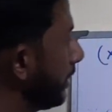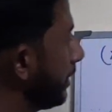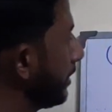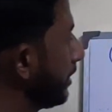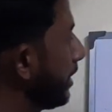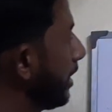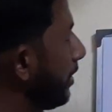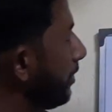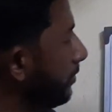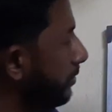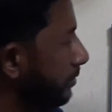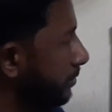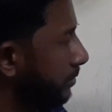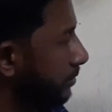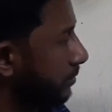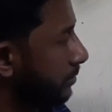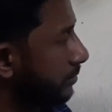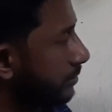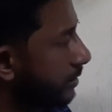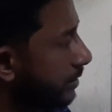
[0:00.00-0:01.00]
Now
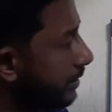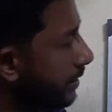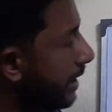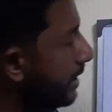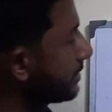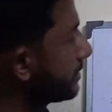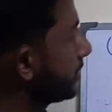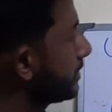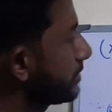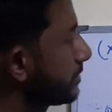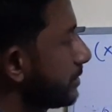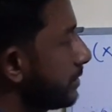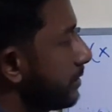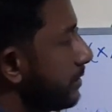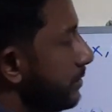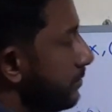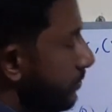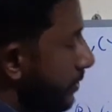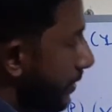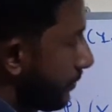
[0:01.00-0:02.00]
the last is
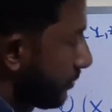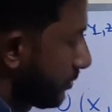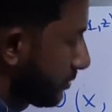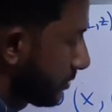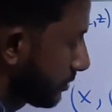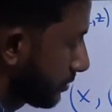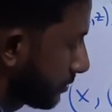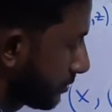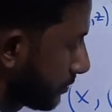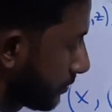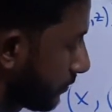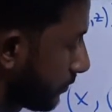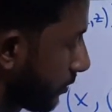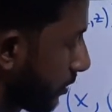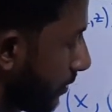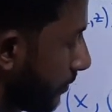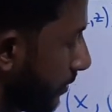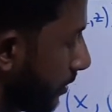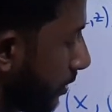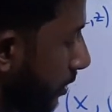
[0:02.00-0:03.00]
we have to
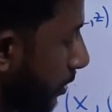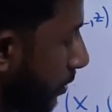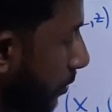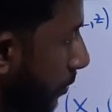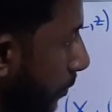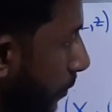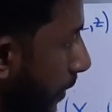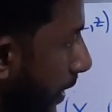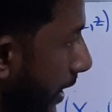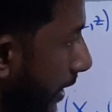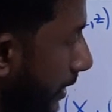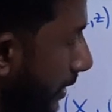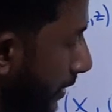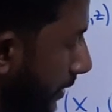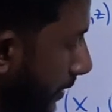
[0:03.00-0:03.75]
from y,